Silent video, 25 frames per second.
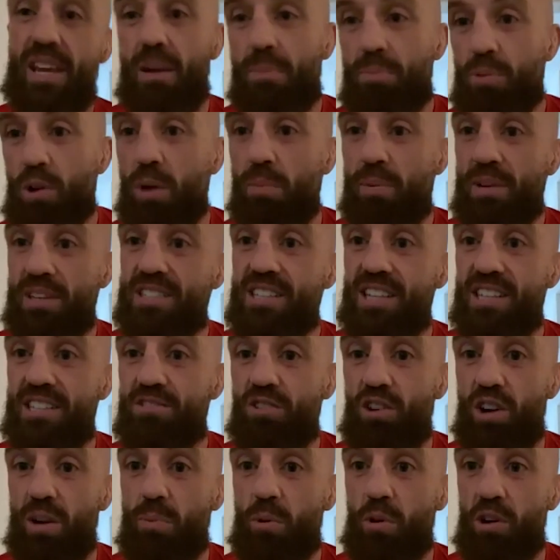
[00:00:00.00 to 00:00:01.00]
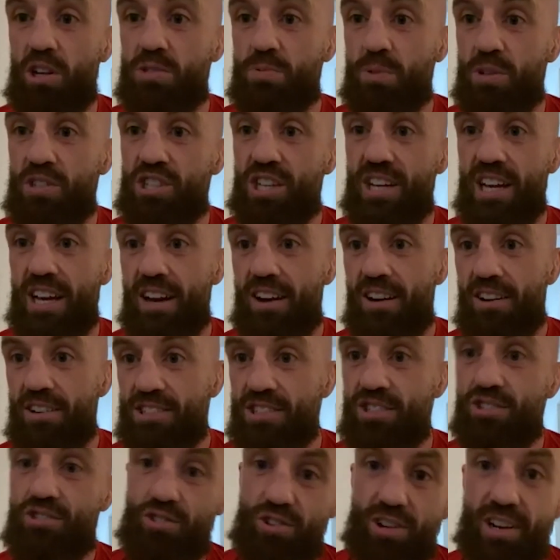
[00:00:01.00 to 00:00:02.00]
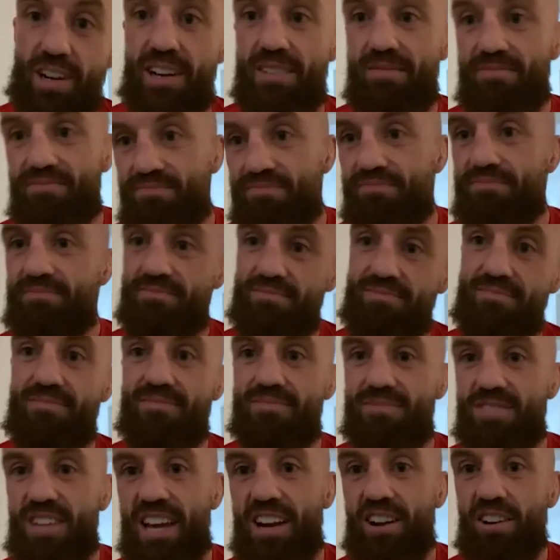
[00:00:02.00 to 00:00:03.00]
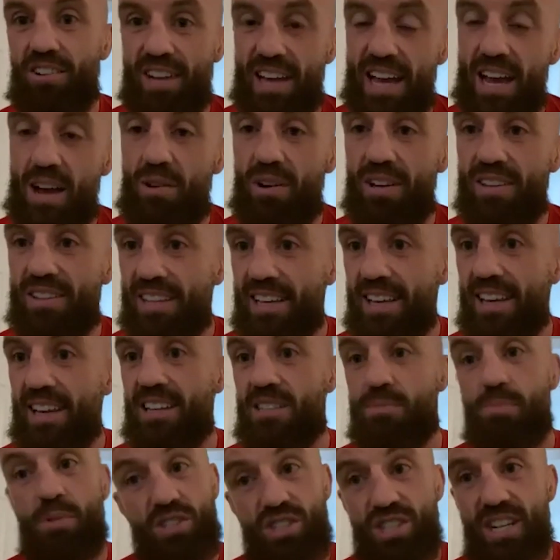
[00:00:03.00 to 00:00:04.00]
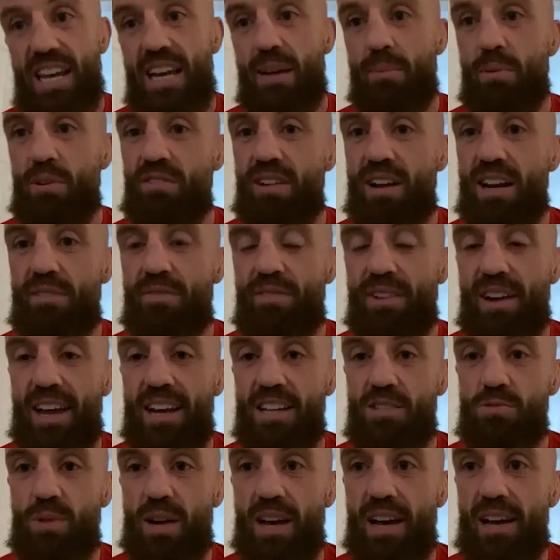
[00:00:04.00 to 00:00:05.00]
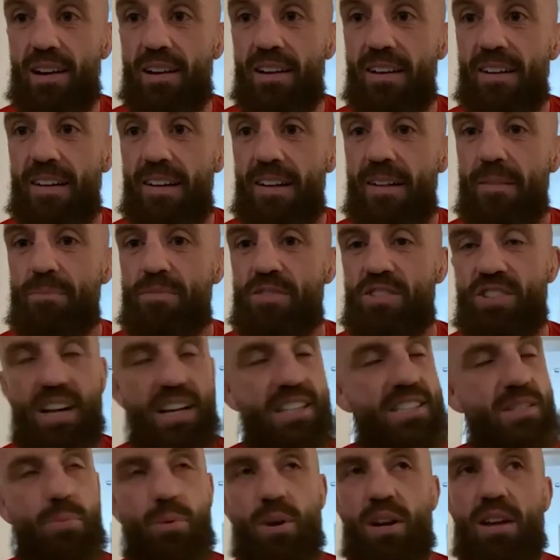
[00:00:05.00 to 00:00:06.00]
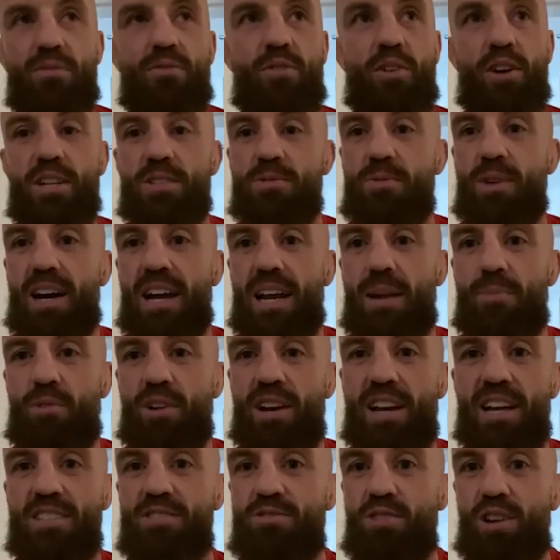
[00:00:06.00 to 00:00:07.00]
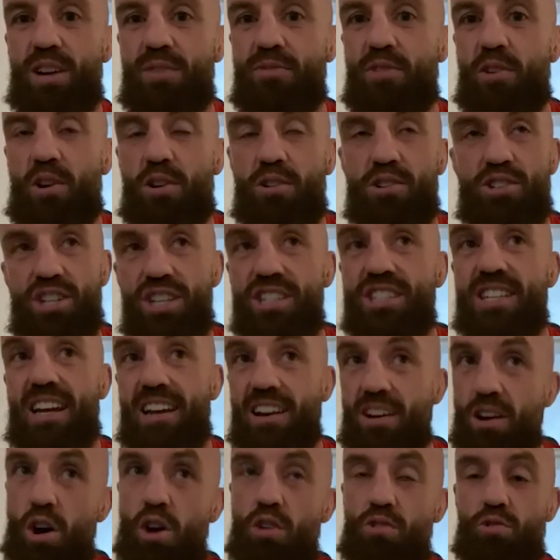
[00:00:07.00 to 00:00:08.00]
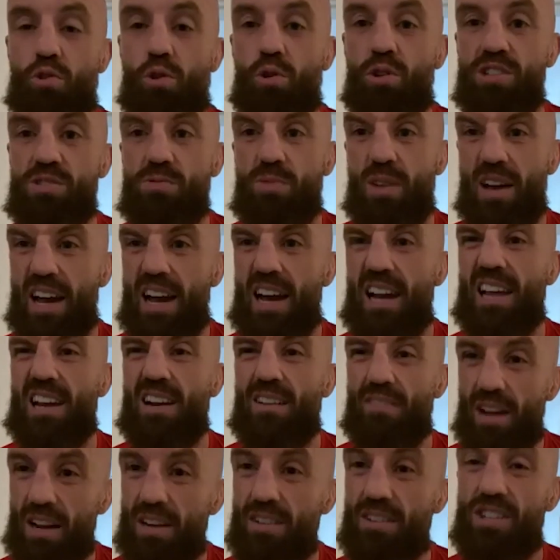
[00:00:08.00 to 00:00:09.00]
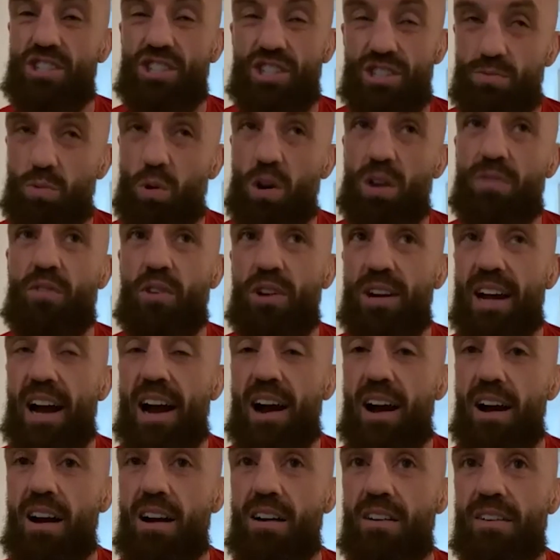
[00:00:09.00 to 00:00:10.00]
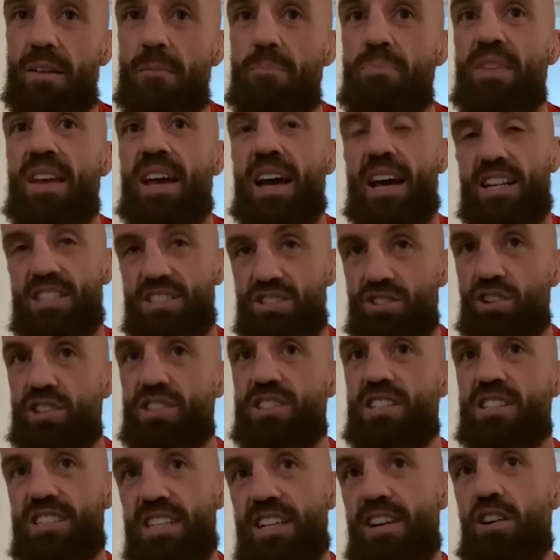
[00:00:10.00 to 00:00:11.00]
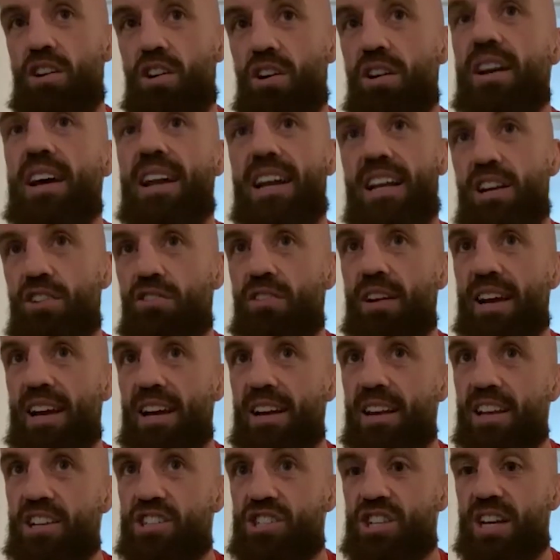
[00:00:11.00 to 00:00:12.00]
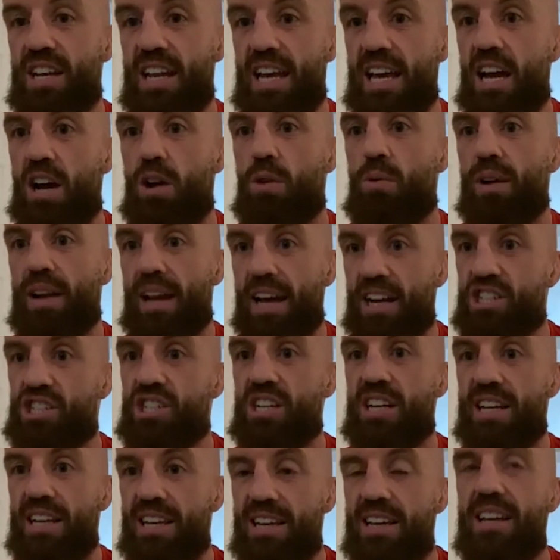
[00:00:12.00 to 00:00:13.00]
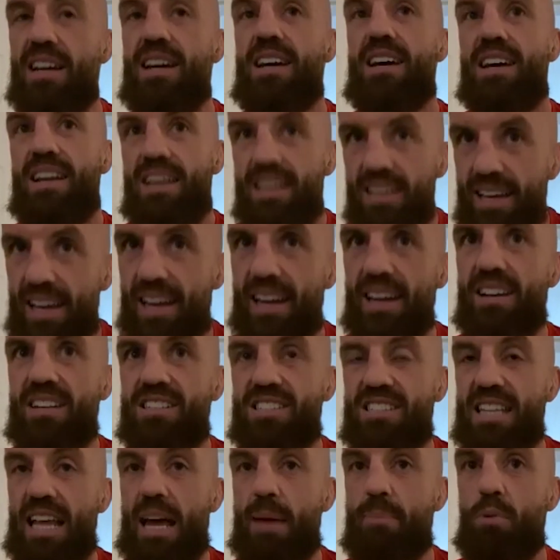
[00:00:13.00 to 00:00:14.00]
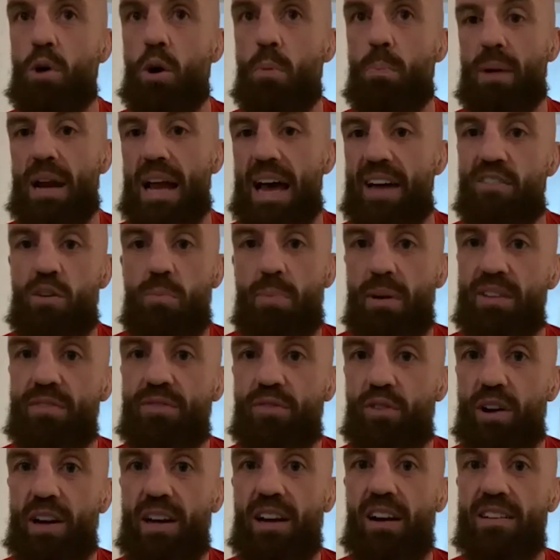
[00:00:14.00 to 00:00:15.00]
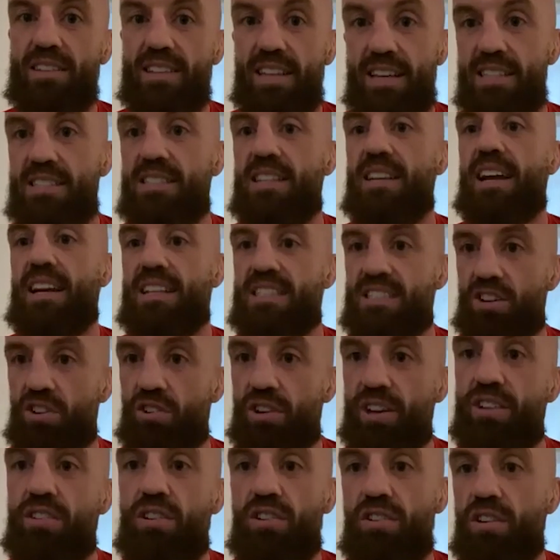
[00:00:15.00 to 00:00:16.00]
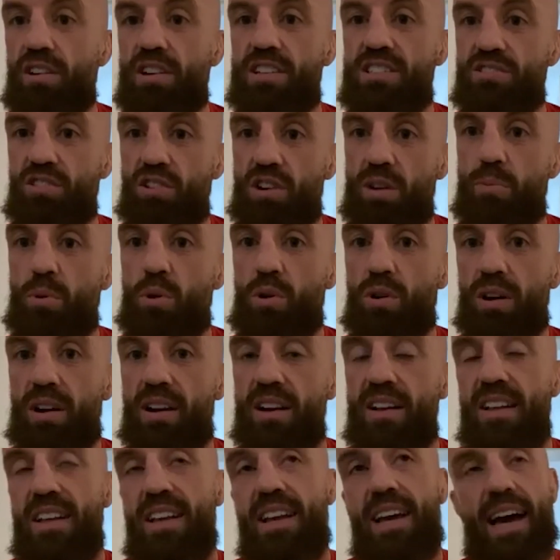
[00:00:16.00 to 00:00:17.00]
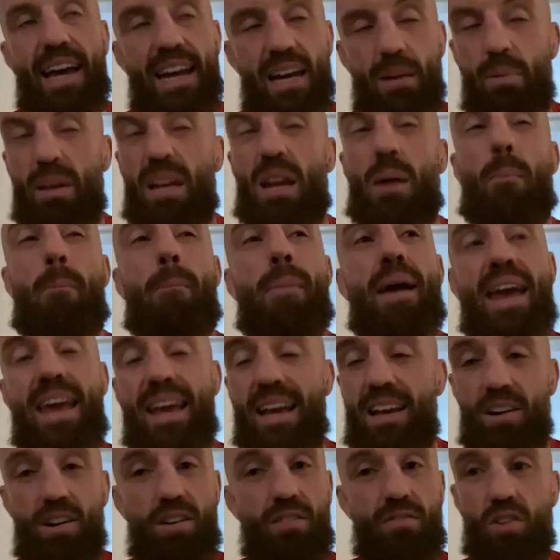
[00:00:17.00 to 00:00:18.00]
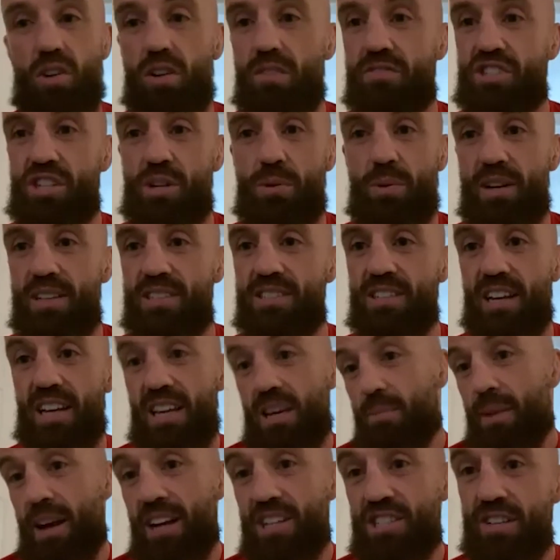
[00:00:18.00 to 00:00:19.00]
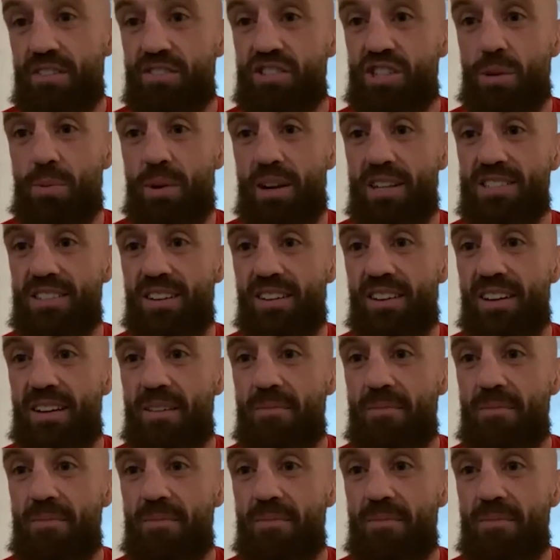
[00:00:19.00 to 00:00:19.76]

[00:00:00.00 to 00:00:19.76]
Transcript: you probably see Cyborg switch gears and try and take her down and things, but Sinead will be ready for that as well. So that's a brilliant fight as well. I'm really excited for her. She's had a long road as well, and, and she's worked very hard. And it's nice to see her getting the recognition now and actually getting to step up and have a big fight like this against an icon like Cyborg. And it'll be the making of her if she wins it. Can you imagine if she wins it?